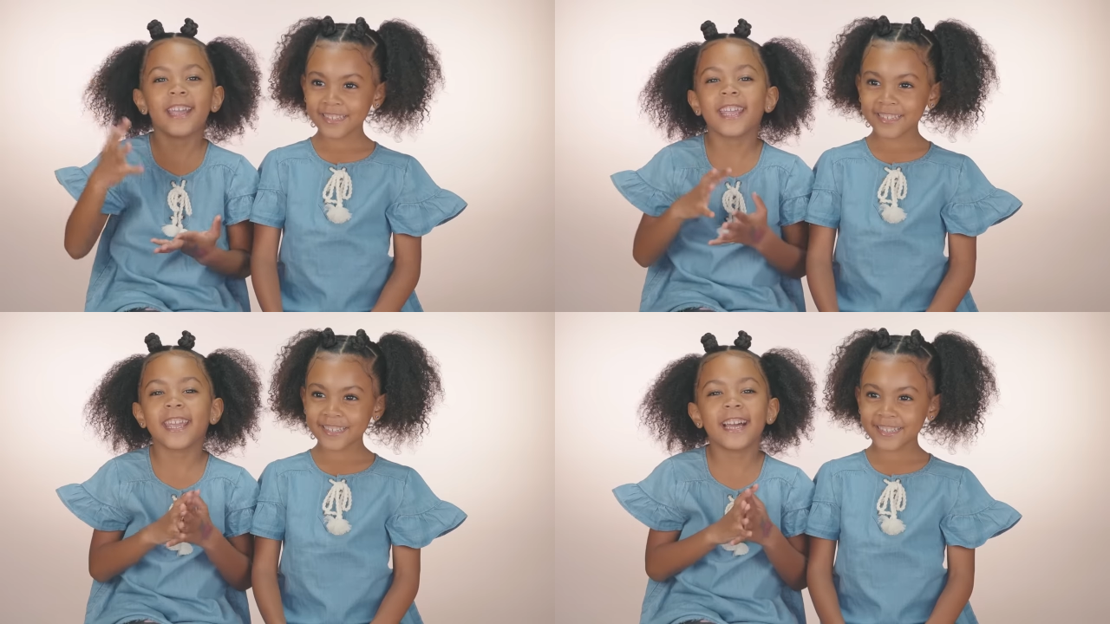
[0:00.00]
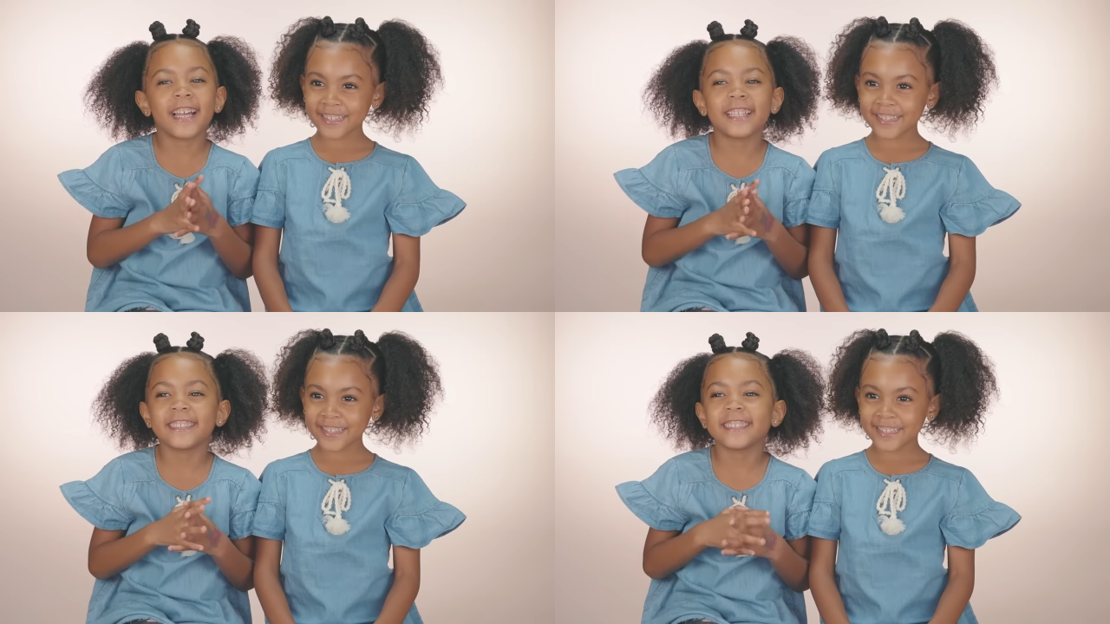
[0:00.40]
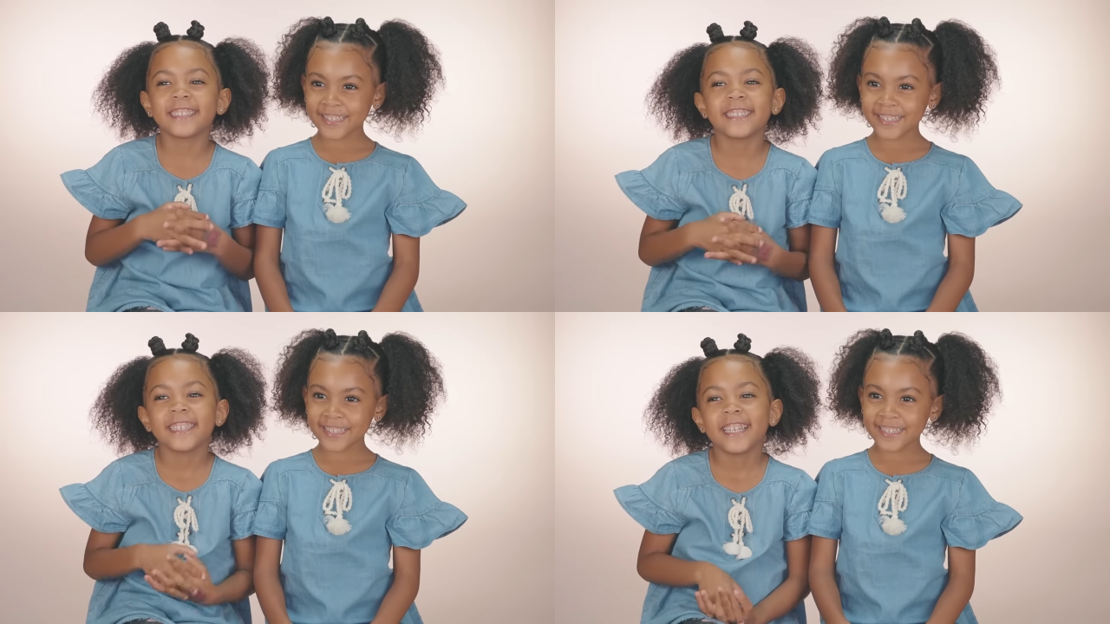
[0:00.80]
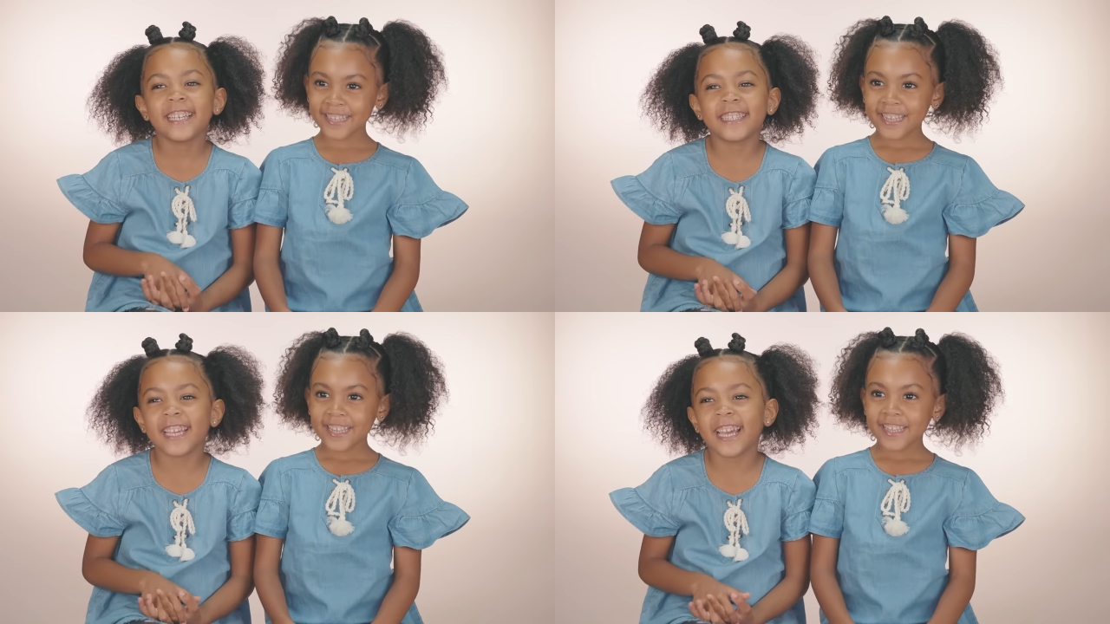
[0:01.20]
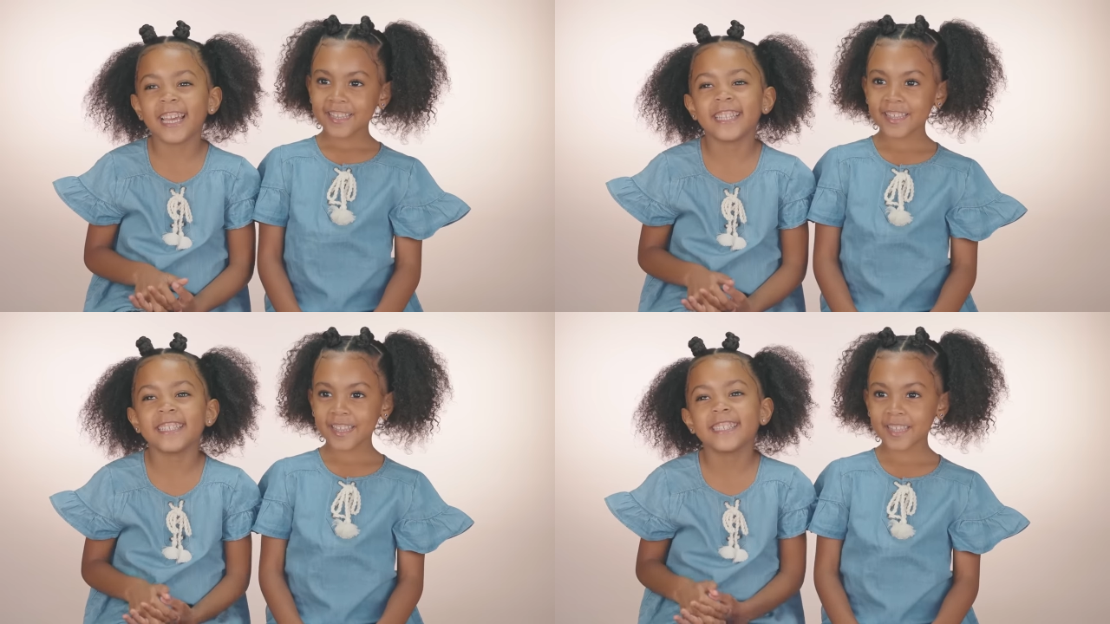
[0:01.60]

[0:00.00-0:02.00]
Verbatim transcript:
Speaker 1: And. and then